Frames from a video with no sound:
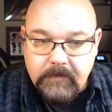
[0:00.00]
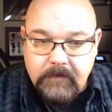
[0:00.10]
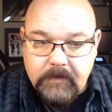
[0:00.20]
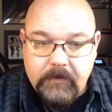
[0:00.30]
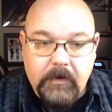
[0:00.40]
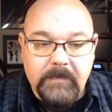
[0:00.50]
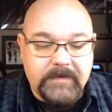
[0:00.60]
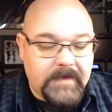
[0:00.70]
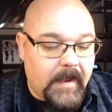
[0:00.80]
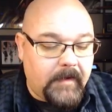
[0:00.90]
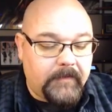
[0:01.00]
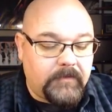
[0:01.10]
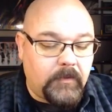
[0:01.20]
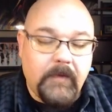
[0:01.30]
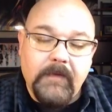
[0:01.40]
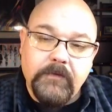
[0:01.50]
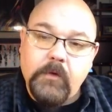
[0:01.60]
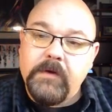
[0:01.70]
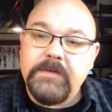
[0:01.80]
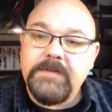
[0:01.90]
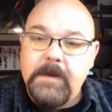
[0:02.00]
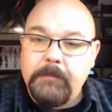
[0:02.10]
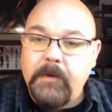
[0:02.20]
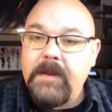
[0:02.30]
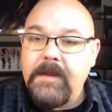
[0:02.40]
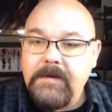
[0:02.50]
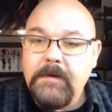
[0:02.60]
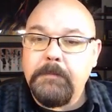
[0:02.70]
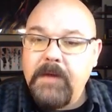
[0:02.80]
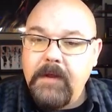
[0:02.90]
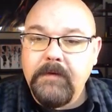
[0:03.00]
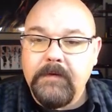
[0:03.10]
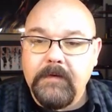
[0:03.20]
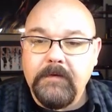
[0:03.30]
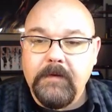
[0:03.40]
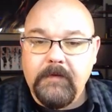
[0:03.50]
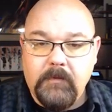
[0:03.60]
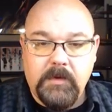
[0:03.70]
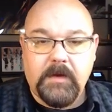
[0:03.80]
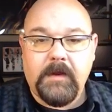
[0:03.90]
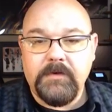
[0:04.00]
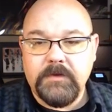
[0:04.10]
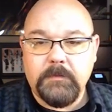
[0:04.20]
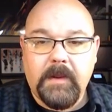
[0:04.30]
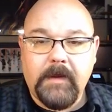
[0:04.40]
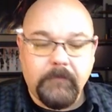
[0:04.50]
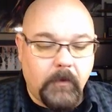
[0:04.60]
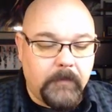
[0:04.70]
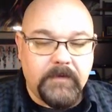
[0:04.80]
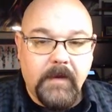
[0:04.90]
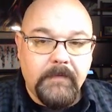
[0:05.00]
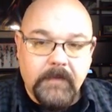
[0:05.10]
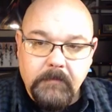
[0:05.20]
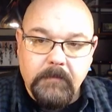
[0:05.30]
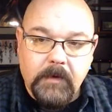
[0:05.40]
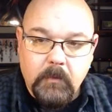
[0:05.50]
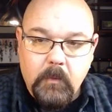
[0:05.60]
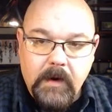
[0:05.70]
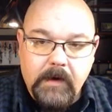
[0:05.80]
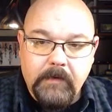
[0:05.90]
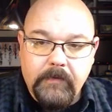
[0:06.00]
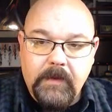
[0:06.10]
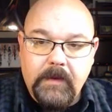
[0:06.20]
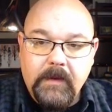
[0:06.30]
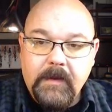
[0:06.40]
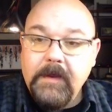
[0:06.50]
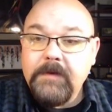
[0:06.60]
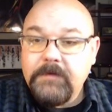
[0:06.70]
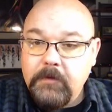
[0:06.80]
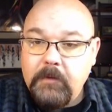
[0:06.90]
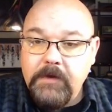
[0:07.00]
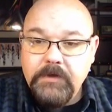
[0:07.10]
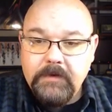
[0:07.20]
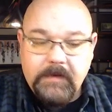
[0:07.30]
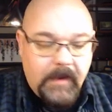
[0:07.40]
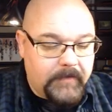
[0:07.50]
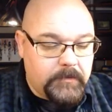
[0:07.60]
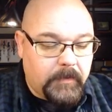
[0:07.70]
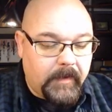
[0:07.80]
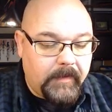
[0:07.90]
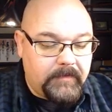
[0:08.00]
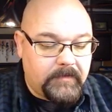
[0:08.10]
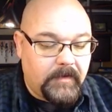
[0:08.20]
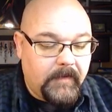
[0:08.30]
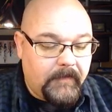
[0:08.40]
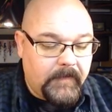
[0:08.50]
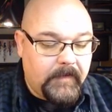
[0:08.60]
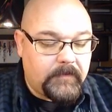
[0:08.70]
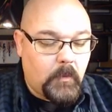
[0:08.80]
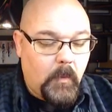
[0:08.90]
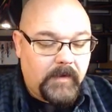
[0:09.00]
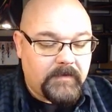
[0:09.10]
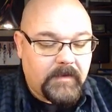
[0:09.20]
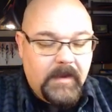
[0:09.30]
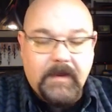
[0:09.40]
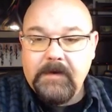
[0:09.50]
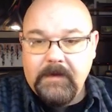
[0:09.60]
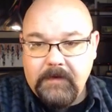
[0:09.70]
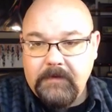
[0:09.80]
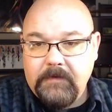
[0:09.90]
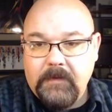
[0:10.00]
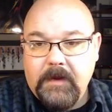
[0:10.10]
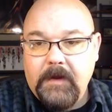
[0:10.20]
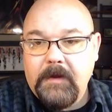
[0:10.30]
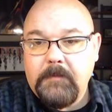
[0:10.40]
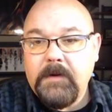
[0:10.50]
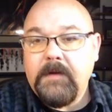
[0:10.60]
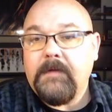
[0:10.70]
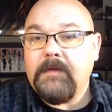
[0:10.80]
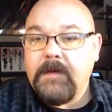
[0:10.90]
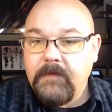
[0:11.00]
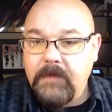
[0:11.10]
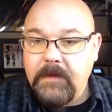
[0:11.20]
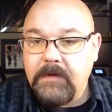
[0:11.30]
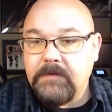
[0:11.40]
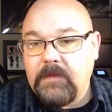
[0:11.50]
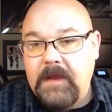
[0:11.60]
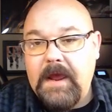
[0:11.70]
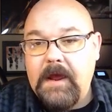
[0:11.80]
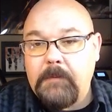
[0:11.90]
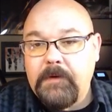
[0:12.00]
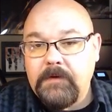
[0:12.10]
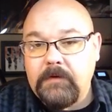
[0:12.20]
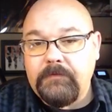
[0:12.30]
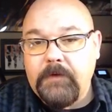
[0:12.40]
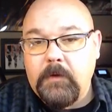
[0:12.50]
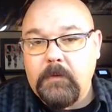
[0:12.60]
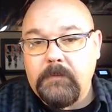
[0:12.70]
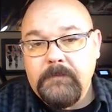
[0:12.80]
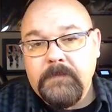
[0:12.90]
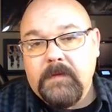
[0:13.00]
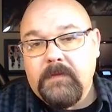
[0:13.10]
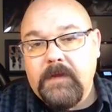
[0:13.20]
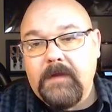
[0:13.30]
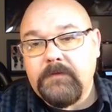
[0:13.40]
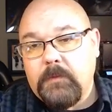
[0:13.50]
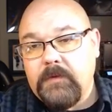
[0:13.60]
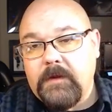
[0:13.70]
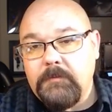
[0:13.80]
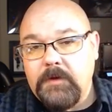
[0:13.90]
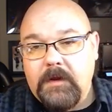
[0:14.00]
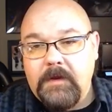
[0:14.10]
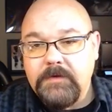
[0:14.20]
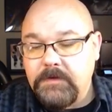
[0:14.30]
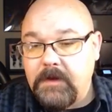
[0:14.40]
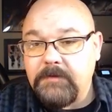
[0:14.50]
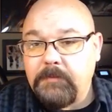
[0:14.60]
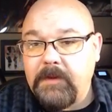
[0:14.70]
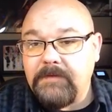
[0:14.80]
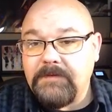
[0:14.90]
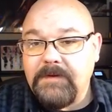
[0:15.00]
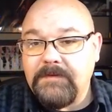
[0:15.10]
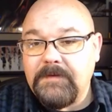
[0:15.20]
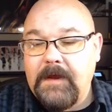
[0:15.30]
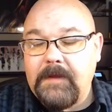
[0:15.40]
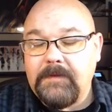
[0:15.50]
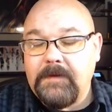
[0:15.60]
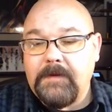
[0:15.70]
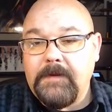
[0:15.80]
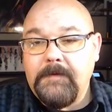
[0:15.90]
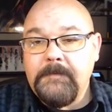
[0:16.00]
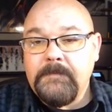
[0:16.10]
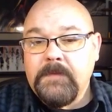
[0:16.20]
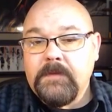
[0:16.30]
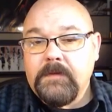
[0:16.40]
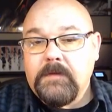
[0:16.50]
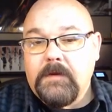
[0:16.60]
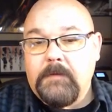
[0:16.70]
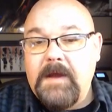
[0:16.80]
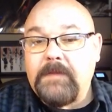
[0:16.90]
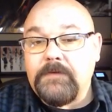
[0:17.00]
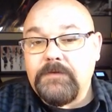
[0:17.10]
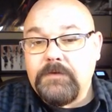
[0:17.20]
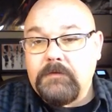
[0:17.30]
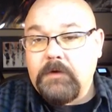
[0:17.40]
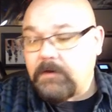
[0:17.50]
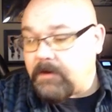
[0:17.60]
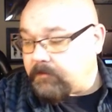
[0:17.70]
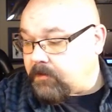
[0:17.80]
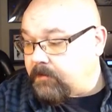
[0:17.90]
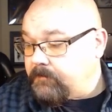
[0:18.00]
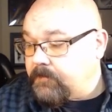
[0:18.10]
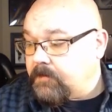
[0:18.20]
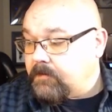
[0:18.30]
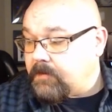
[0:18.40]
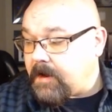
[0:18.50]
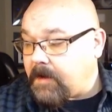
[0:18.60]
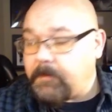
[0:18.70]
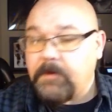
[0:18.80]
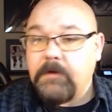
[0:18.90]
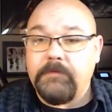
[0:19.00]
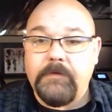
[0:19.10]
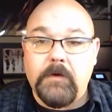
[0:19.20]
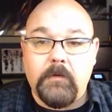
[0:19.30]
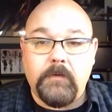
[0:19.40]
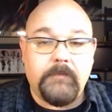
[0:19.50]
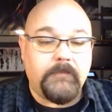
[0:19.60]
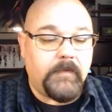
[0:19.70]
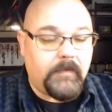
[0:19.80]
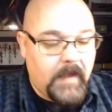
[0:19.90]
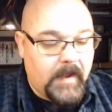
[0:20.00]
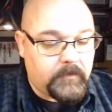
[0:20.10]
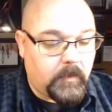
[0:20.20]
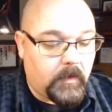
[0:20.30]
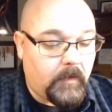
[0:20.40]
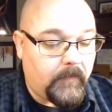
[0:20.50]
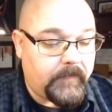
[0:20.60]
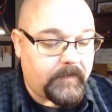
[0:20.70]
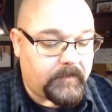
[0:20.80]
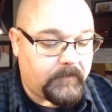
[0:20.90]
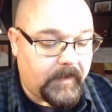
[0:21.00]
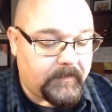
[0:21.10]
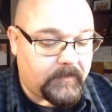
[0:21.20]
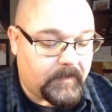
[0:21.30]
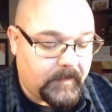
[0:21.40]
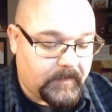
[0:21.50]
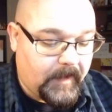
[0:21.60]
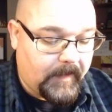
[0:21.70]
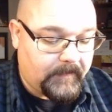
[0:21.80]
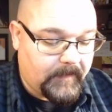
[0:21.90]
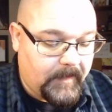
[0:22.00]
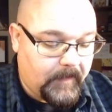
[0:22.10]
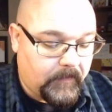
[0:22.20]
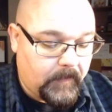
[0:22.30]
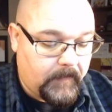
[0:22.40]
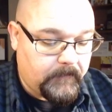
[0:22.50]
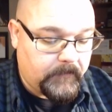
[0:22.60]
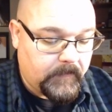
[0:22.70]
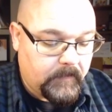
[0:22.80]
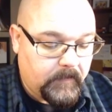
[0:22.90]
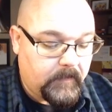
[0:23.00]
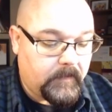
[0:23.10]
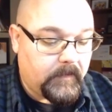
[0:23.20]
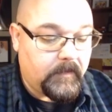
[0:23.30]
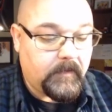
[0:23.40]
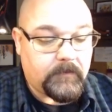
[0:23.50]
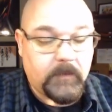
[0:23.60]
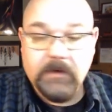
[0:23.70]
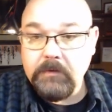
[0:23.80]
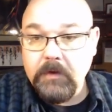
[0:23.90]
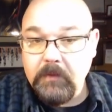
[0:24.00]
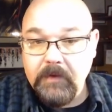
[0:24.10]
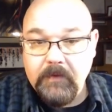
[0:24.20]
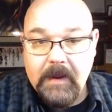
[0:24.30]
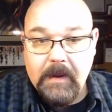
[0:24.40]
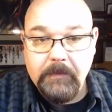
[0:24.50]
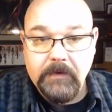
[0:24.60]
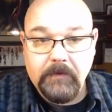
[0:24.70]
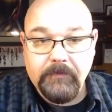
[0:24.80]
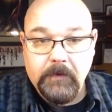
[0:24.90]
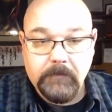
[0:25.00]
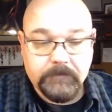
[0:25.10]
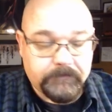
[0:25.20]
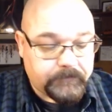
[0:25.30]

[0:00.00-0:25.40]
thermostat, and so they're separate, independent communication platforms, but where the integration takes place is once they get into the hub and they get to the app on your phone. That's where the communication takes place, is at the server level, the app on your phone. That's where all these devices get tied together, is when you go into the app on your phone.